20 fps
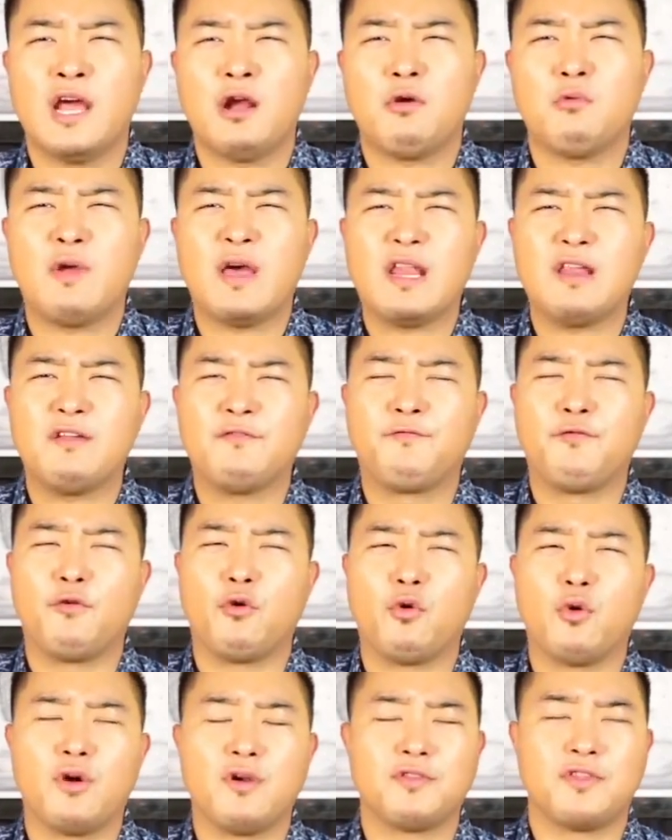Get ready
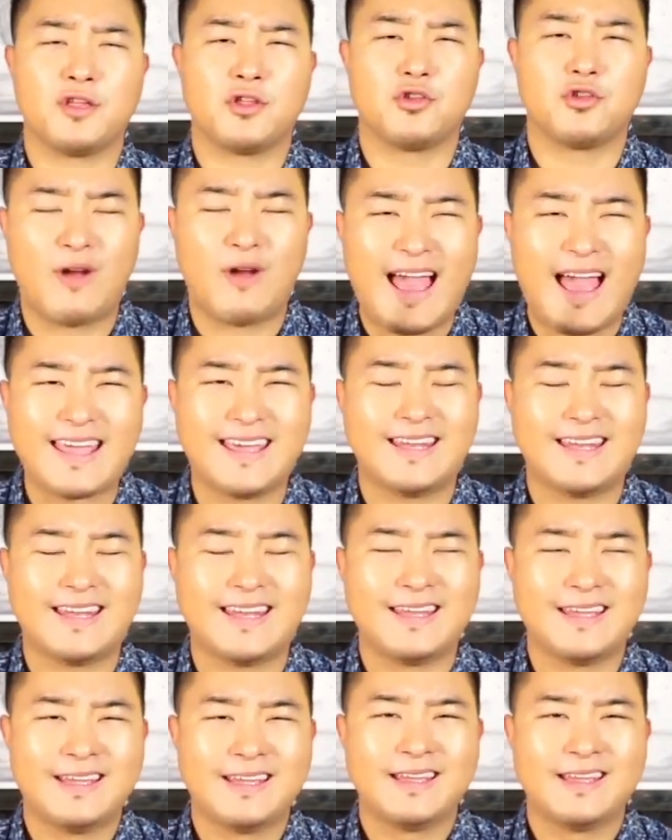for the
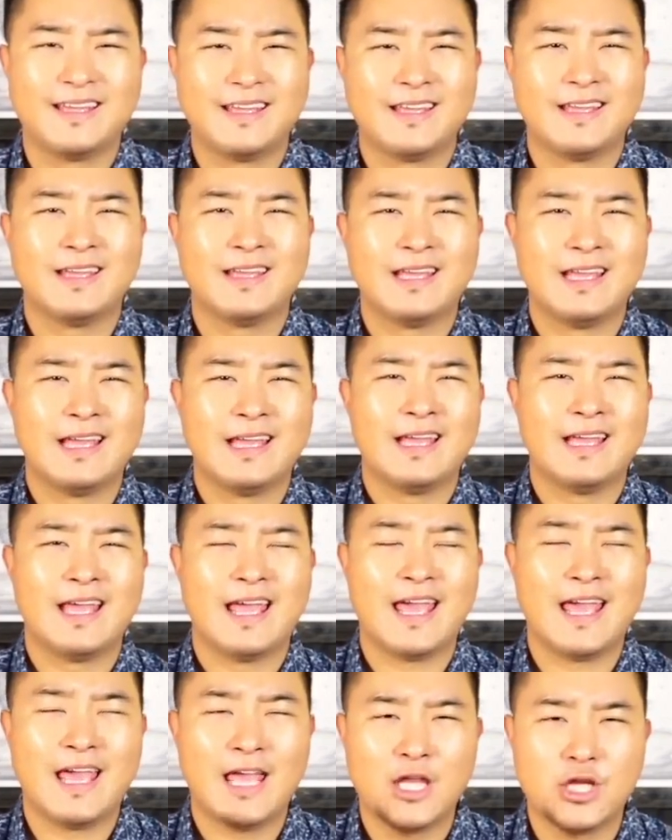dragon
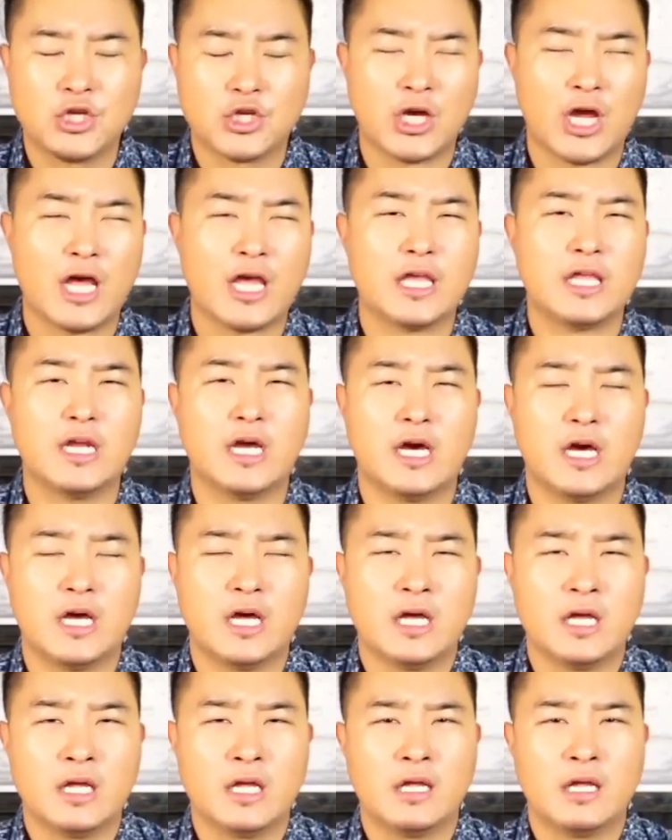in China
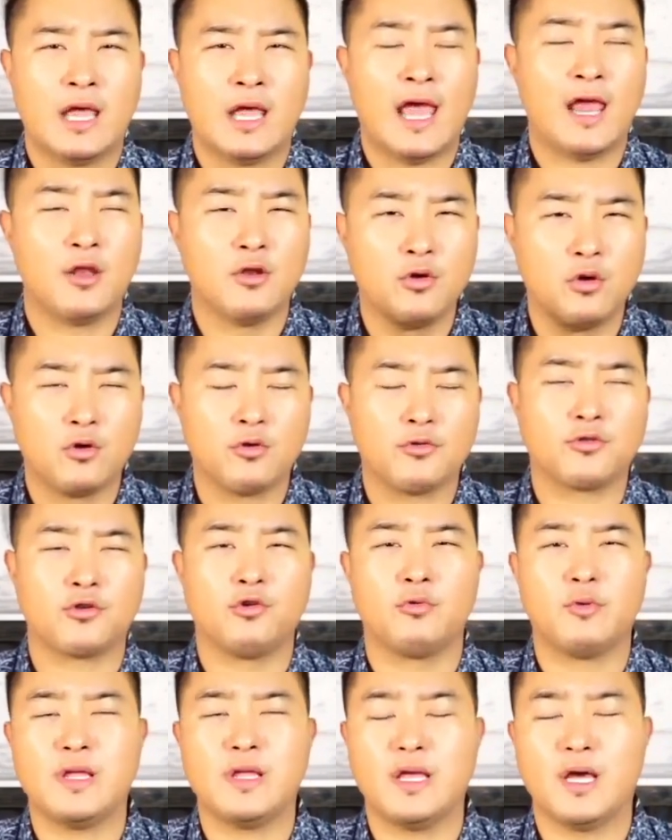and North
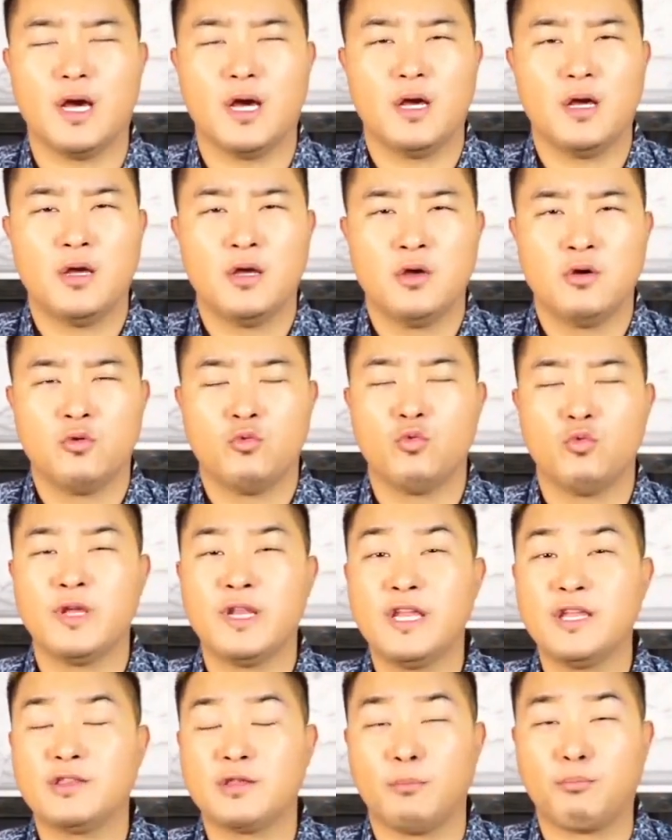Korea.
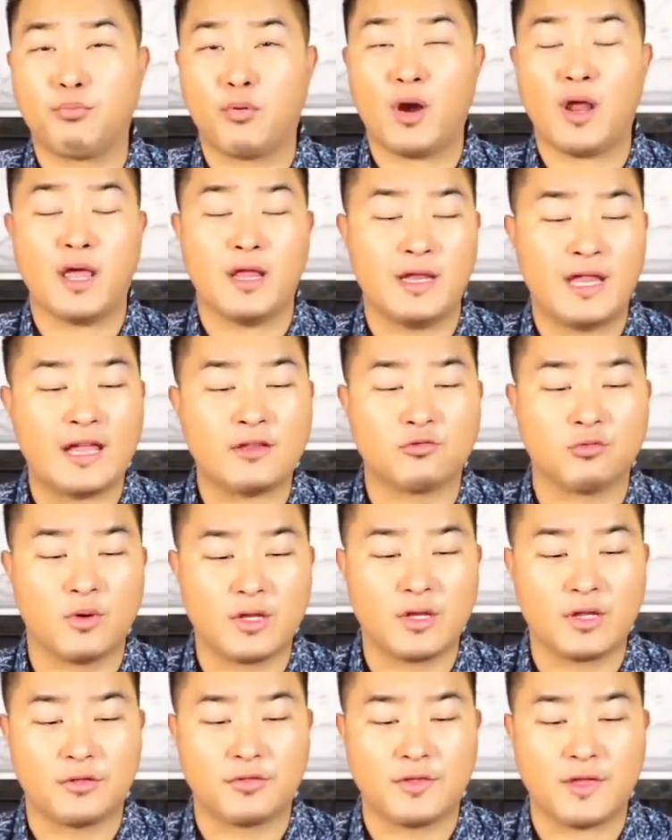We need to pray, and that's
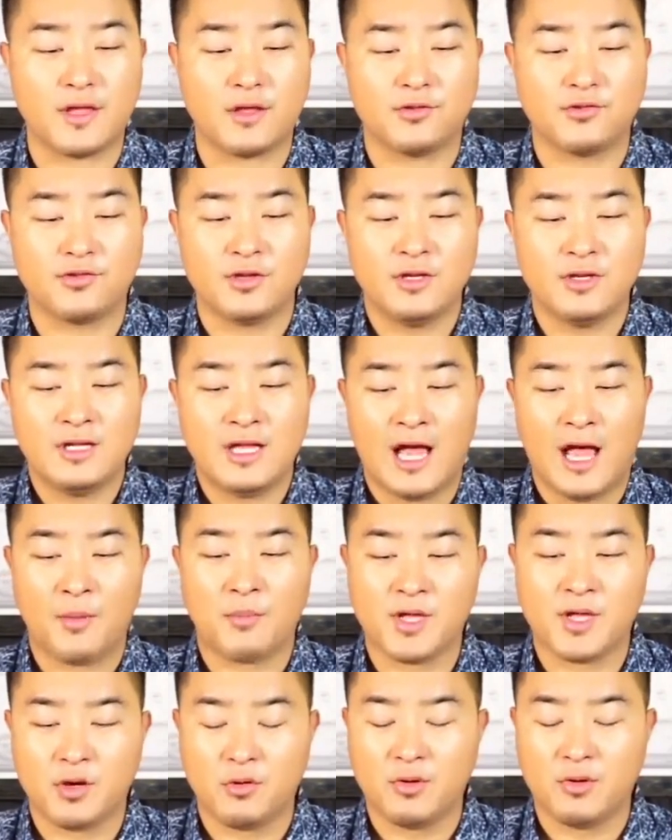one of the things
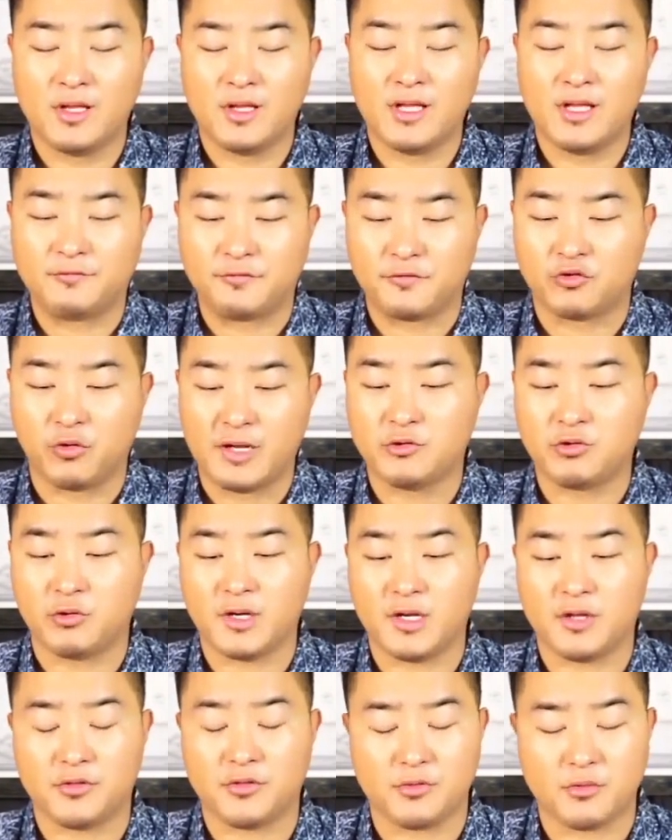I'm going to release for
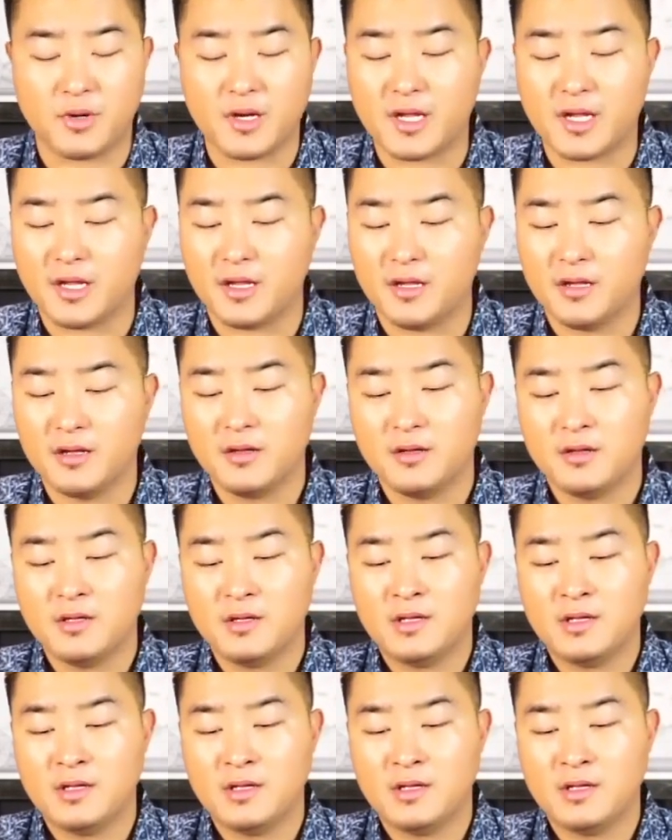2023.